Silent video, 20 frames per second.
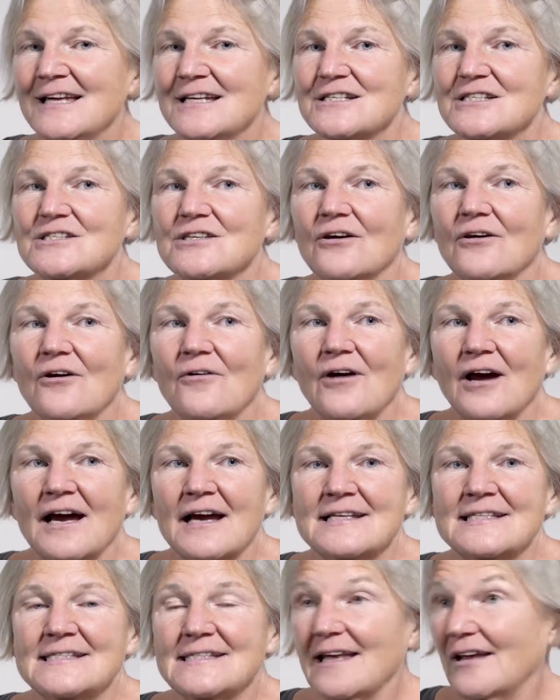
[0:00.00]
So
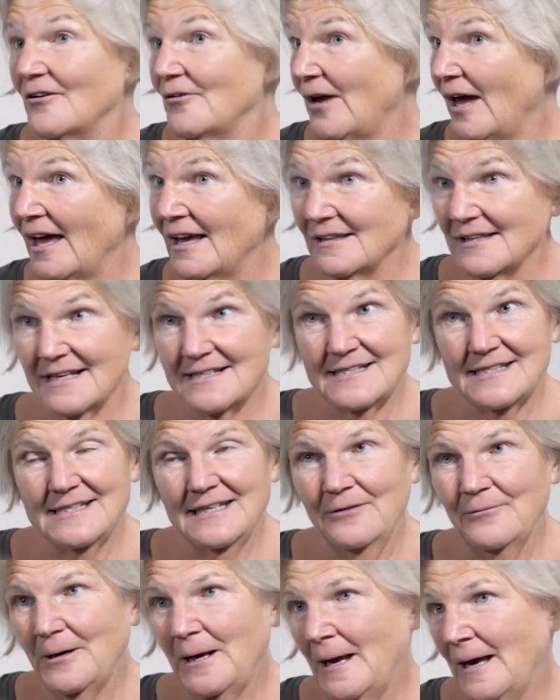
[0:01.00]
I said, okay, let's
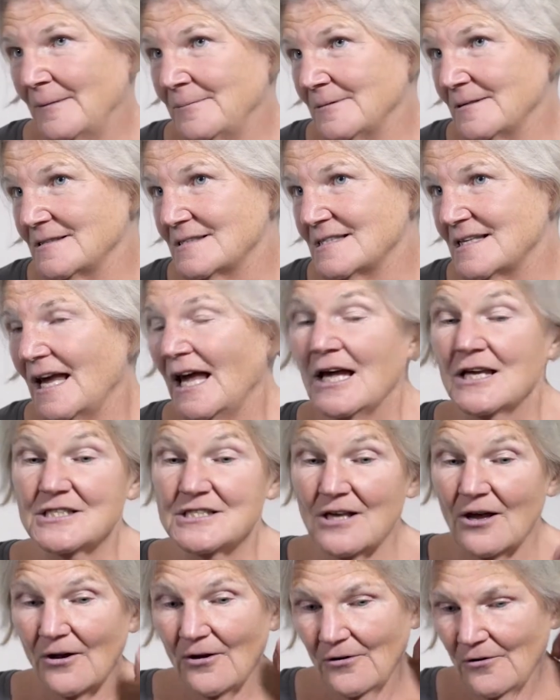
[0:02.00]
see what happens.
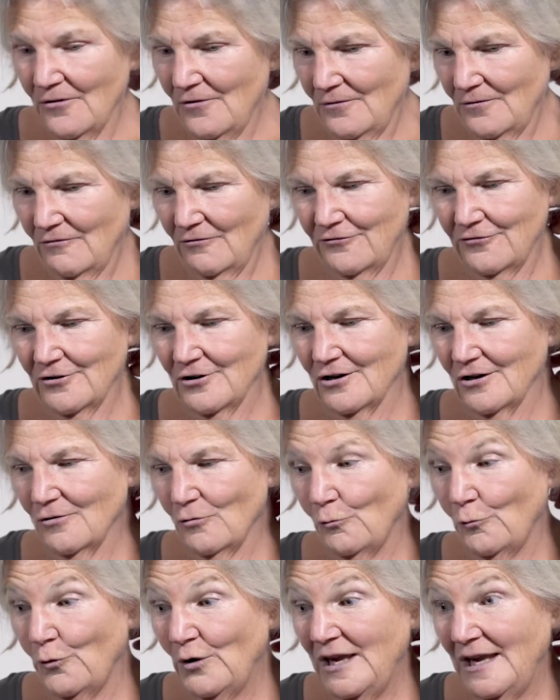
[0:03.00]
So for
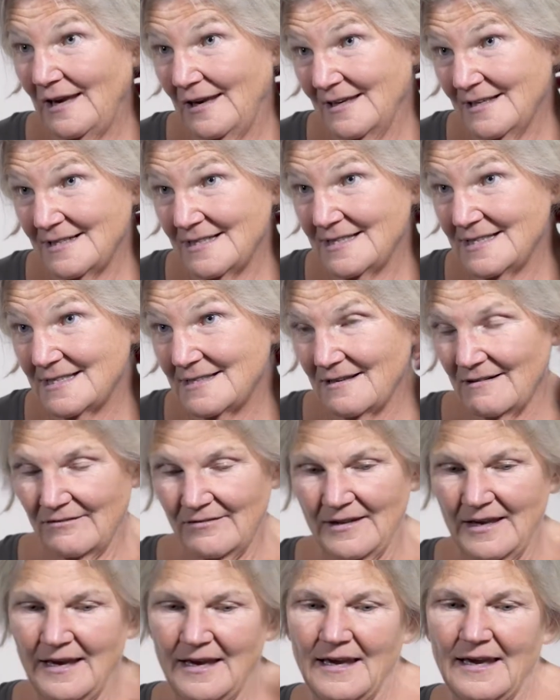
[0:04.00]
weeks,
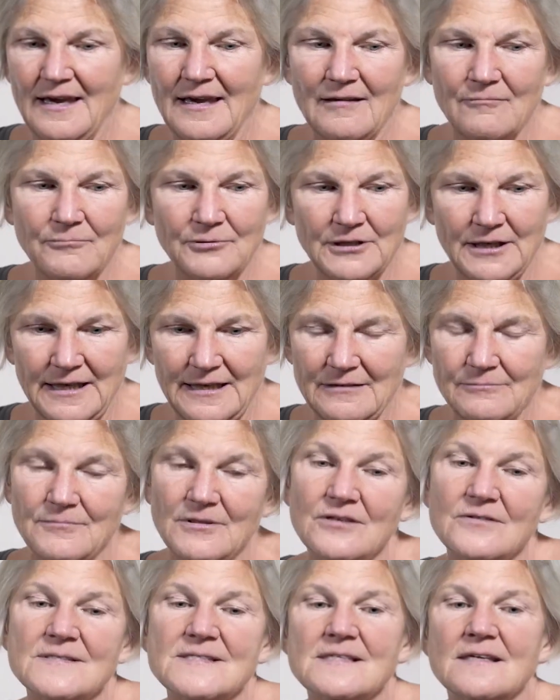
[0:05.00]
they played
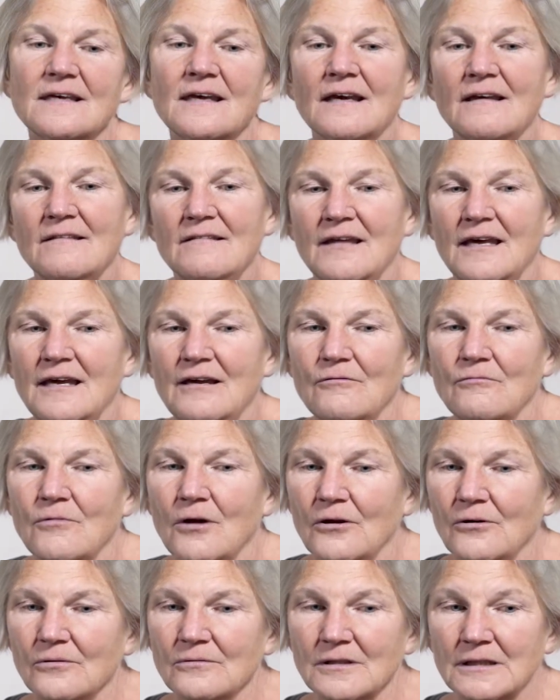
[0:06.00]
music, they
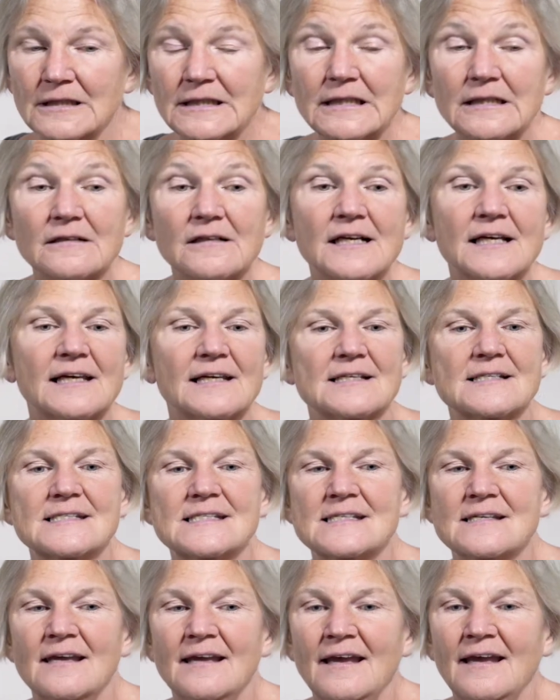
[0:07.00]
wrote
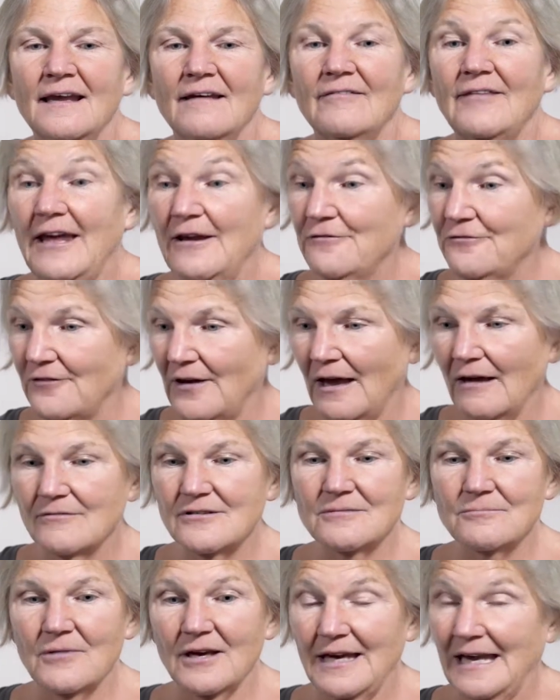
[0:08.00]
lyrics, they found
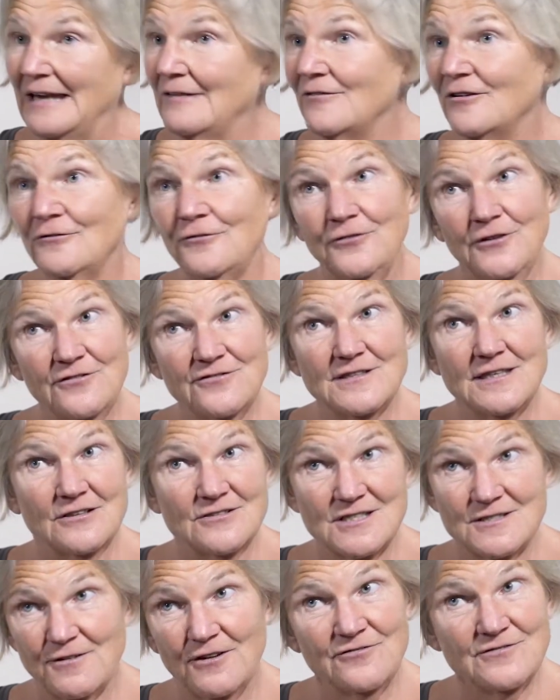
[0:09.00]

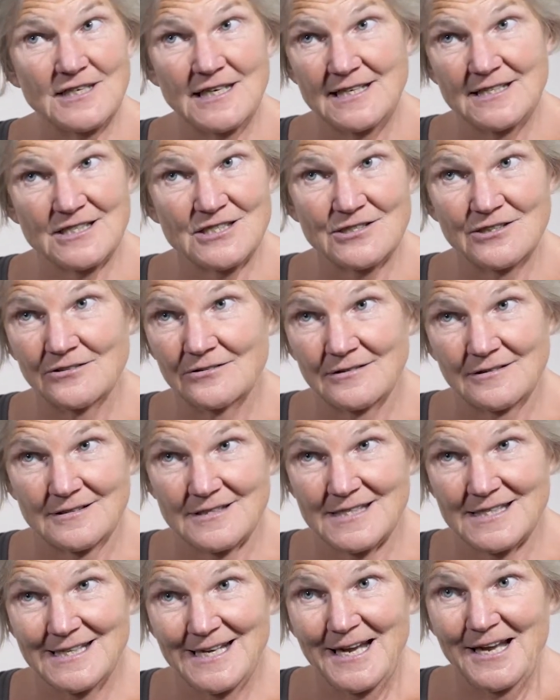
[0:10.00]
there's 15
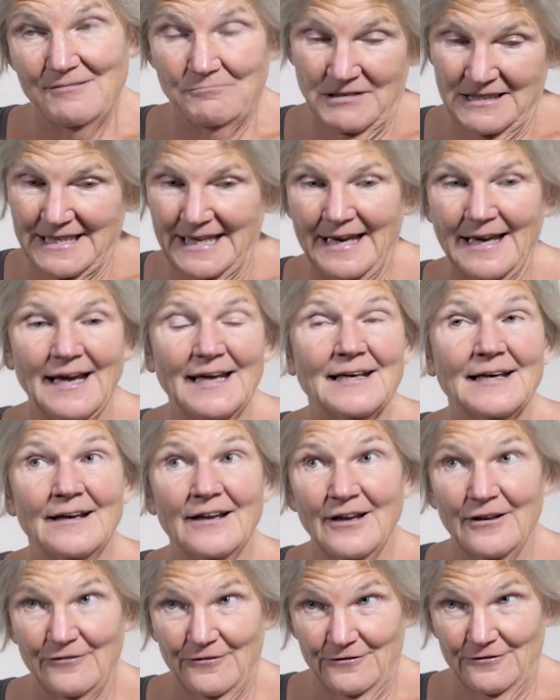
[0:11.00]
students, but they had
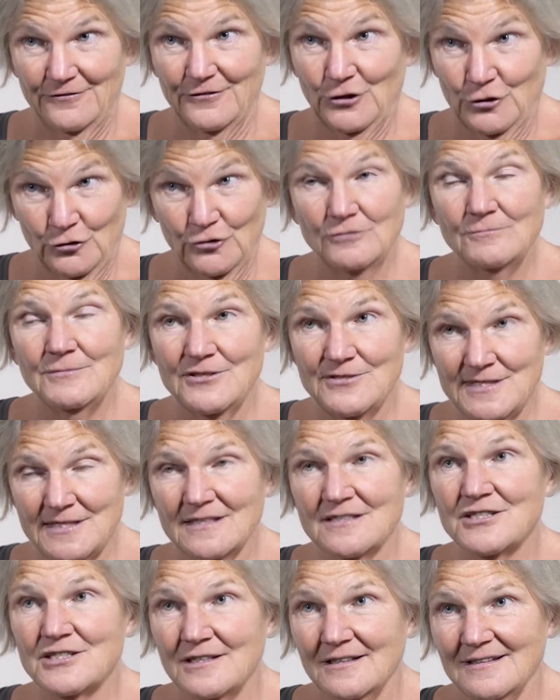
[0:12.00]
enough good
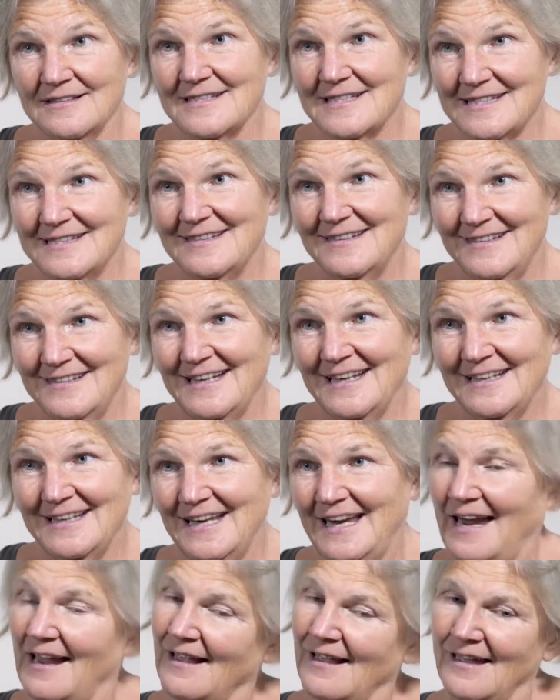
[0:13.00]
musicians that
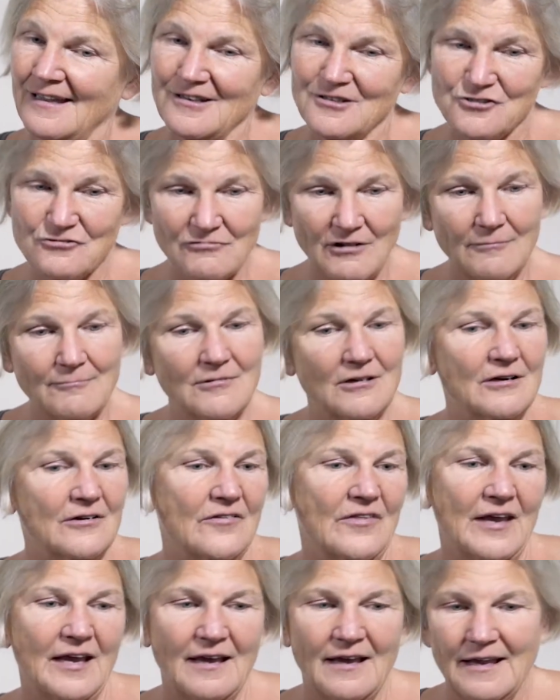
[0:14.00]
they had a drummer,
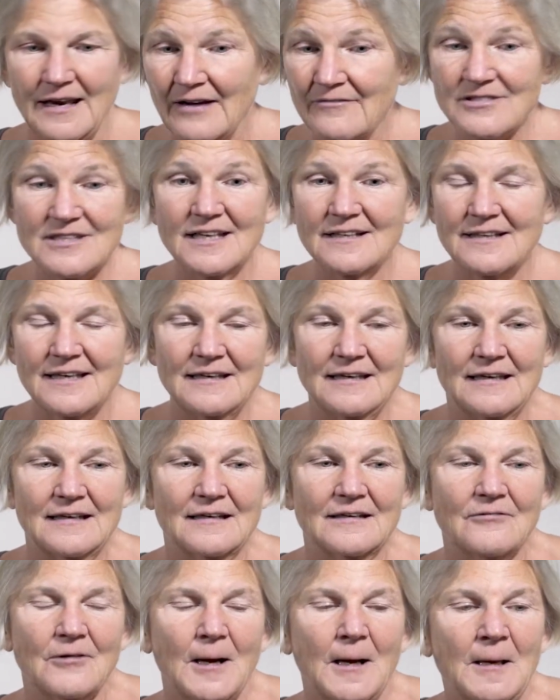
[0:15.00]
they had everything they
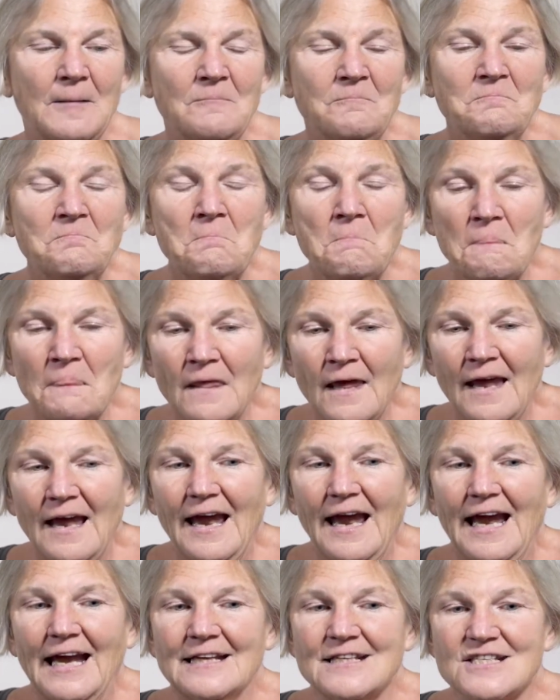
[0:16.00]
needed, right?
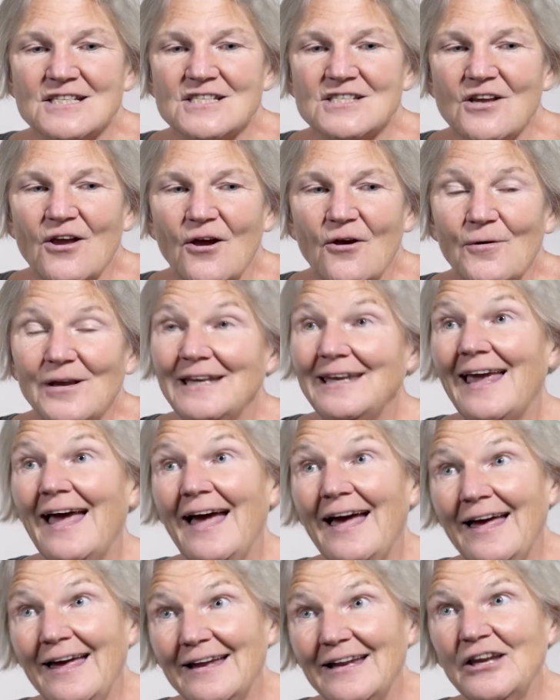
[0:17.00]
And so,
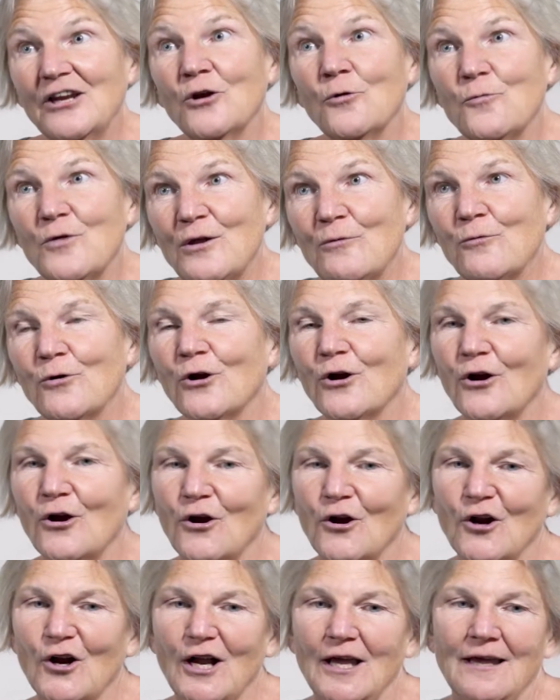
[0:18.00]
yeah, here we
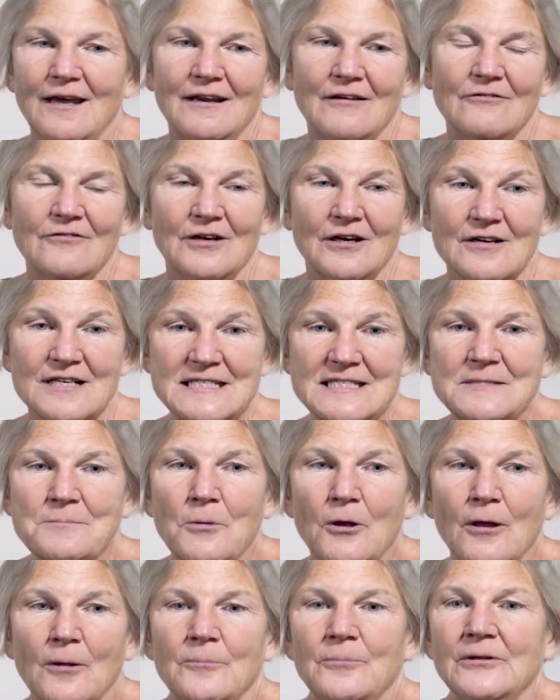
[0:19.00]
were in a very
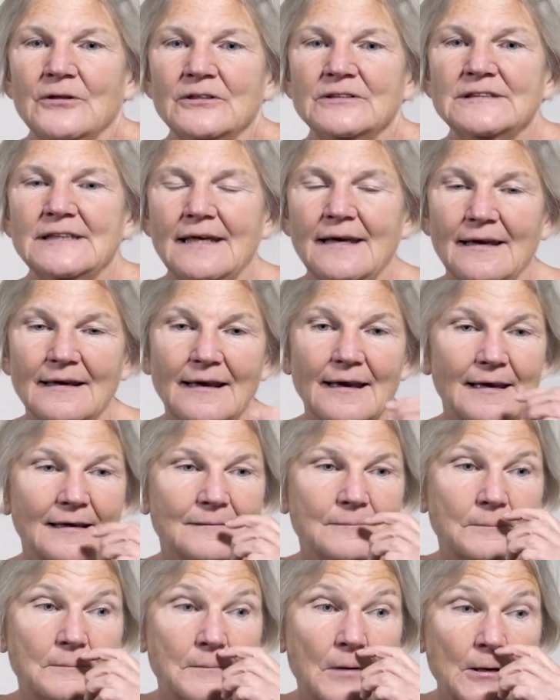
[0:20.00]
small building,
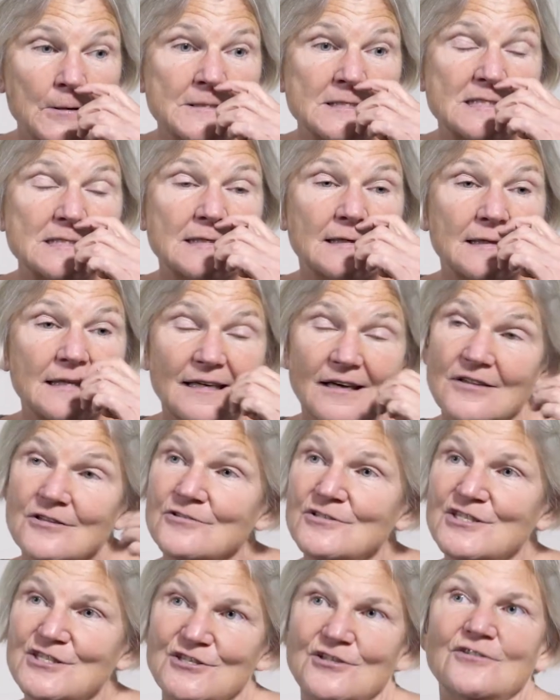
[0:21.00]
and most of the
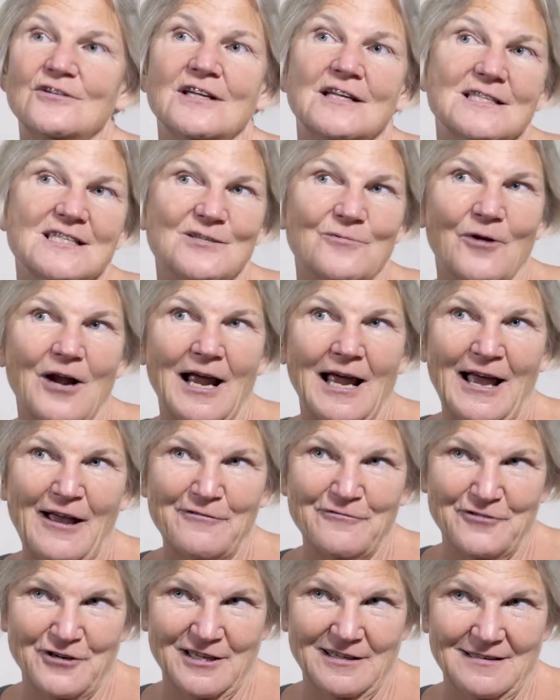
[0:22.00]
other students were
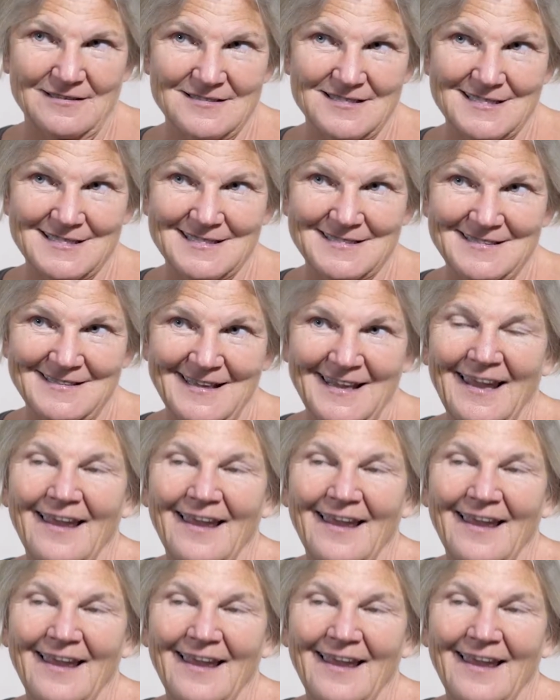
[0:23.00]
Africans.